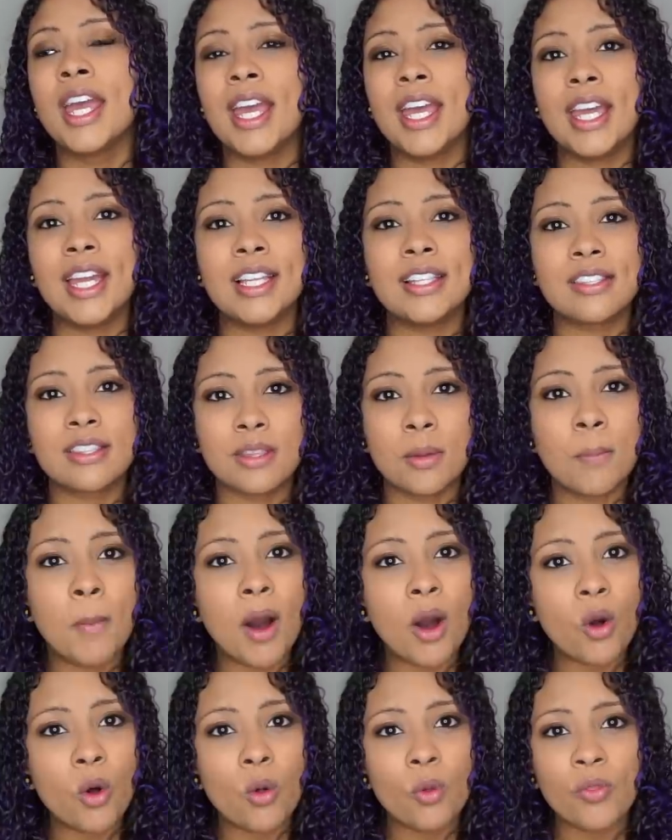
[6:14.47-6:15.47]
eats the
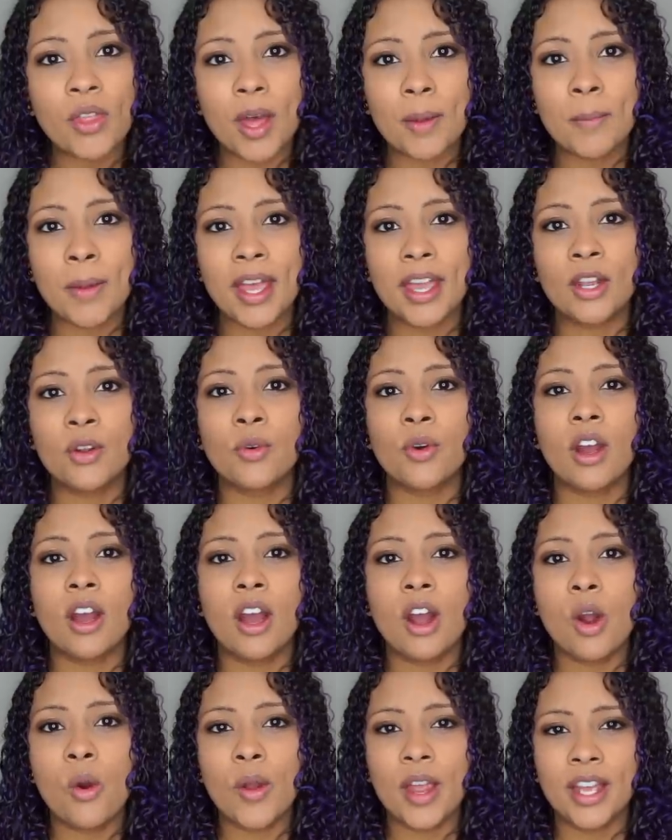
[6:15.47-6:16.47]
mold that may grow,